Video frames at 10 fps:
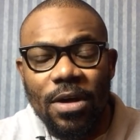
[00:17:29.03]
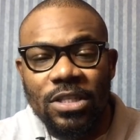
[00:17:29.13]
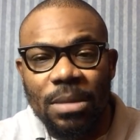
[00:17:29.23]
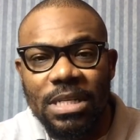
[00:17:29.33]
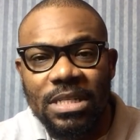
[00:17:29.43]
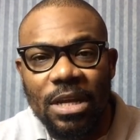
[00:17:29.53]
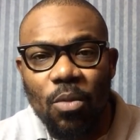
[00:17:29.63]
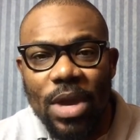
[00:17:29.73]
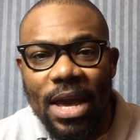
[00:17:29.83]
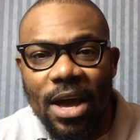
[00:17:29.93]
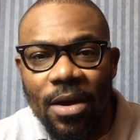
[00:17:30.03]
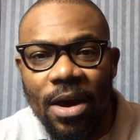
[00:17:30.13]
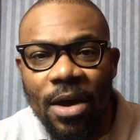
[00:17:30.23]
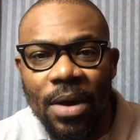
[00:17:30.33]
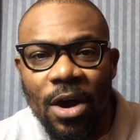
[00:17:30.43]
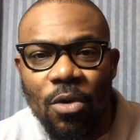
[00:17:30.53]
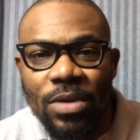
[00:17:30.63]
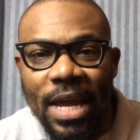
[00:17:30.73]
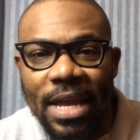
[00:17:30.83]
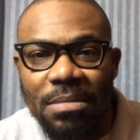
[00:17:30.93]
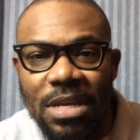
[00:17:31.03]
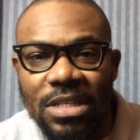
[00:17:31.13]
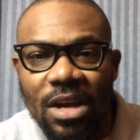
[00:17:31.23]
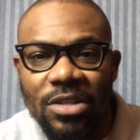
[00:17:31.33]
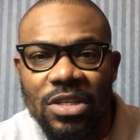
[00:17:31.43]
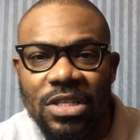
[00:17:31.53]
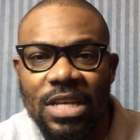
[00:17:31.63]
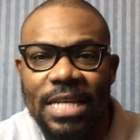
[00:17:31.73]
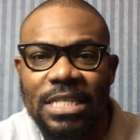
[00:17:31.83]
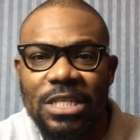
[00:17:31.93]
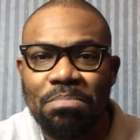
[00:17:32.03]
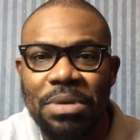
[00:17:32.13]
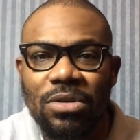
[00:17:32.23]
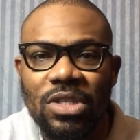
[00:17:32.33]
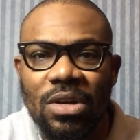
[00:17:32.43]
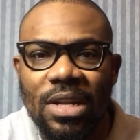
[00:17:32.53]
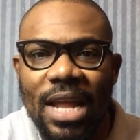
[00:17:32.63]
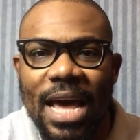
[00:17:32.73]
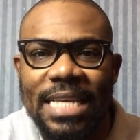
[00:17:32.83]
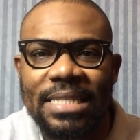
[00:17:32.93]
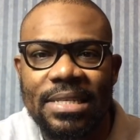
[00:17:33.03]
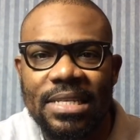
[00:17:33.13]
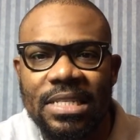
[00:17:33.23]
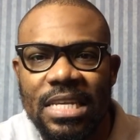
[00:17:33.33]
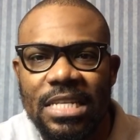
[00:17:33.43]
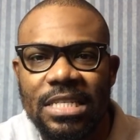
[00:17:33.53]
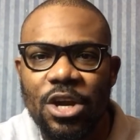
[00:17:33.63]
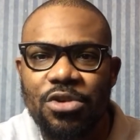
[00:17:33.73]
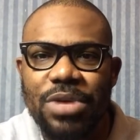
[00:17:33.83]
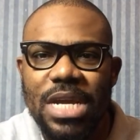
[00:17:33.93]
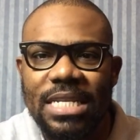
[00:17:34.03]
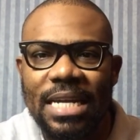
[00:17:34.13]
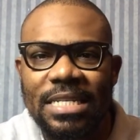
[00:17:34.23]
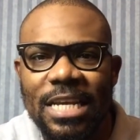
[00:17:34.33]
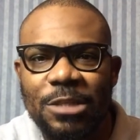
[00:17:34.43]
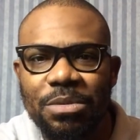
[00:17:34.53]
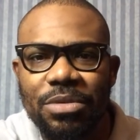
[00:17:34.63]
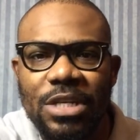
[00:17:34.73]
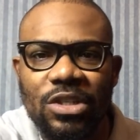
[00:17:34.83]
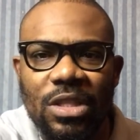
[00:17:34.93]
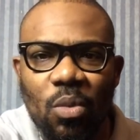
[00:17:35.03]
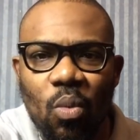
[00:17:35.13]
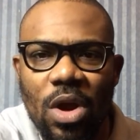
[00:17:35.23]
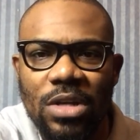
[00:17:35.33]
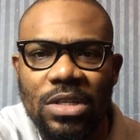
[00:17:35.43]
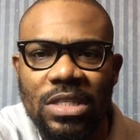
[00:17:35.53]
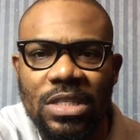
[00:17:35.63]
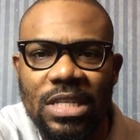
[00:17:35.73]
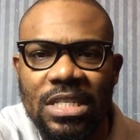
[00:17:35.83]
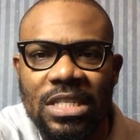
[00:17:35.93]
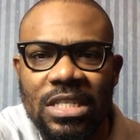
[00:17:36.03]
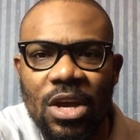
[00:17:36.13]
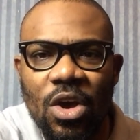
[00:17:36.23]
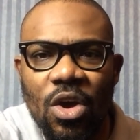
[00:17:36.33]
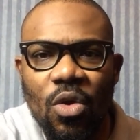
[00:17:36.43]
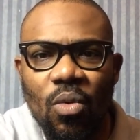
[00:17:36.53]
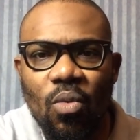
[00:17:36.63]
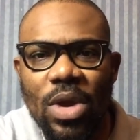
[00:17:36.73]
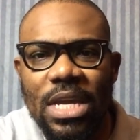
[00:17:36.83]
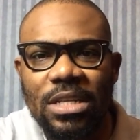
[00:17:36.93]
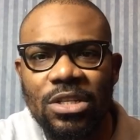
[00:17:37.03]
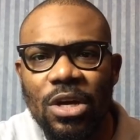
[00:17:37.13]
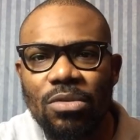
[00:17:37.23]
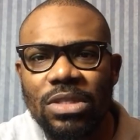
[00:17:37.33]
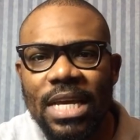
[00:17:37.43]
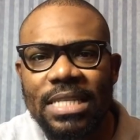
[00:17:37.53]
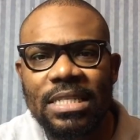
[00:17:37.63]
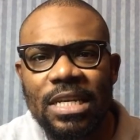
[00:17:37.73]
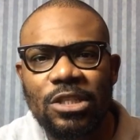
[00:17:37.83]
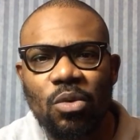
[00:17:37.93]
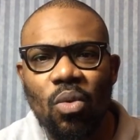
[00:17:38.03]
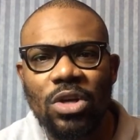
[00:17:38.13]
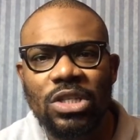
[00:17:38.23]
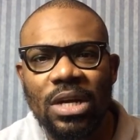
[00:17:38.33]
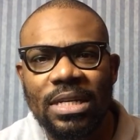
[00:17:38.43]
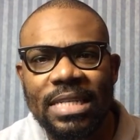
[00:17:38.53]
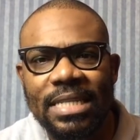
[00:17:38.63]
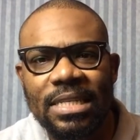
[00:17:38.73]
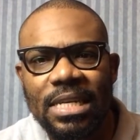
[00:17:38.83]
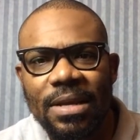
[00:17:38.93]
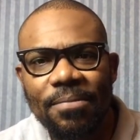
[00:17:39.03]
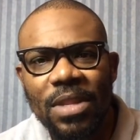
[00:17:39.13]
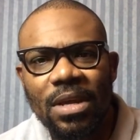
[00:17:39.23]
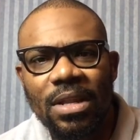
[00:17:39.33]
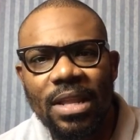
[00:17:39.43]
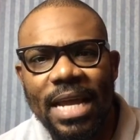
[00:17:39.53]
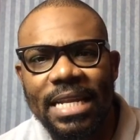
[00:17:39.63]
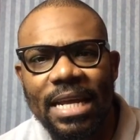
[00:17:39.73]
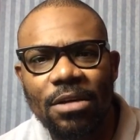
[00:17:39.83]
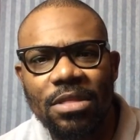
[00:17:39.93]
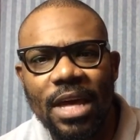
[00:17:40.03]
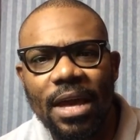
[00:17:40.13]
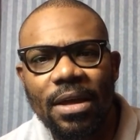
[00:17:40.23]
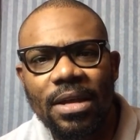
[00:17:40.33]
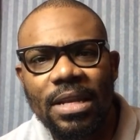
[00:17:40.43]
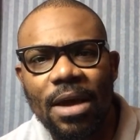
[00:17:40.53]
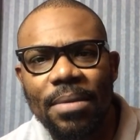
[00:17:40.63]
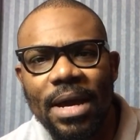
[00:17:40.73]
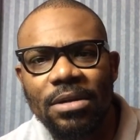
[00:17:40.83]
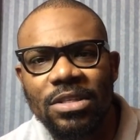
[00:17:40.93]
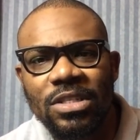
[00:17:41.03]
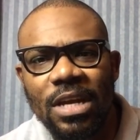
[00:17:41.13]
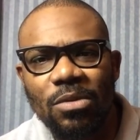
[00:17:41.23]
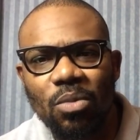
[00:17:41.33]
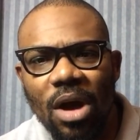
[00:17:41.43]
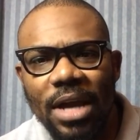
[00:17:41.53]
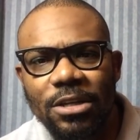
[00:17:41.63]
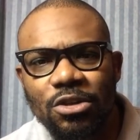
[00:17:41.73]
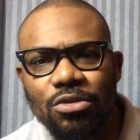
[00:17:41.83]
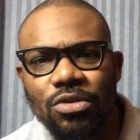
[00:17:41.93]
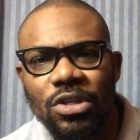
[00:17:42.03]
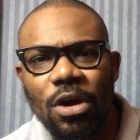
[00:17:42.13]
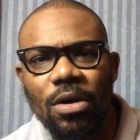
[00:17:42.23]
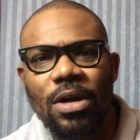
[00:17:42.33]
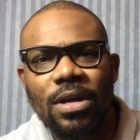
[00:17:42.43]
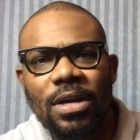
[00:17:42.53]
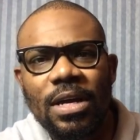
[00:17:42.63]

Somebody said we are our own enemies. Our society is built on lies, deceit, greed, and desperation. The worst is we don't hesitate to wash our dirty lining out there. Now I understand why. True talk.